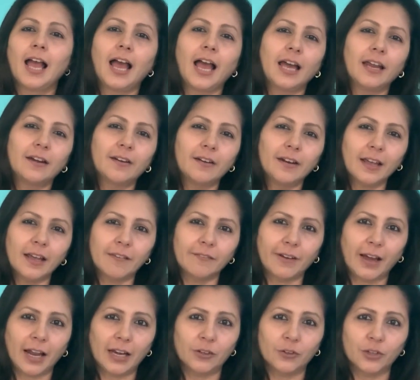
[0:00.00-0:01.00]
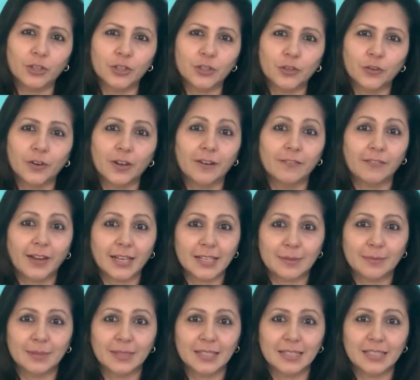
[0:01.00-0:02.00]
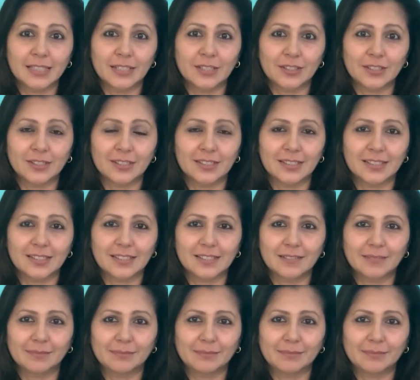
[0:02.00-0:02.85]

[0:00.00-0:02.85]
and reevaluate your investment decisions.